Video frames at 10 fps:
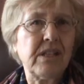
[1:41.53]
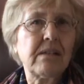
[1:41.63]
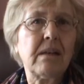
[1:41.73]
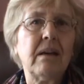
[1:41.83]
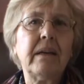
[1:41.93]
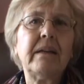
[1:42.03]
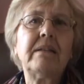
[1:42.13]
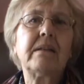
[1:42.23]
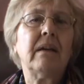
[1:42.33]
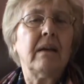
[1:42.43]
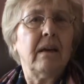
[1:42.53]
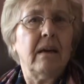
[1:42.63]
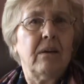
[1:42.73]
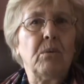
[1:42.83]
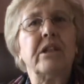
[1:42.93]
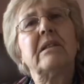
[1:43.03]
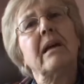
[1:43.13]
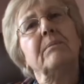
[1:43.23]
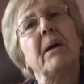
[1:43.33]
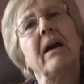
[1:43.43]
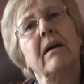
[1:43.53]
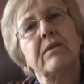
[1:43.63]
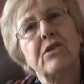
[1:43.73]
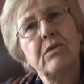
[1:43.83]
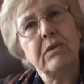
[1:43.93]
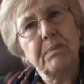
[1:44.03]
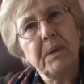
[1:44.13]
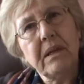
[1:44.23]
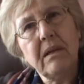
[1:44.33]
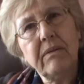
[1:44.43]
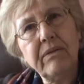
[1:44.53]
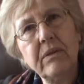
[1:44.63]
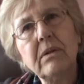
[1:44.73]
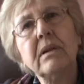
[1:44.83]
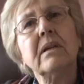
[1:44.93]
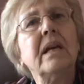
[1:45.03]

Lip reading: to decide what that path should be for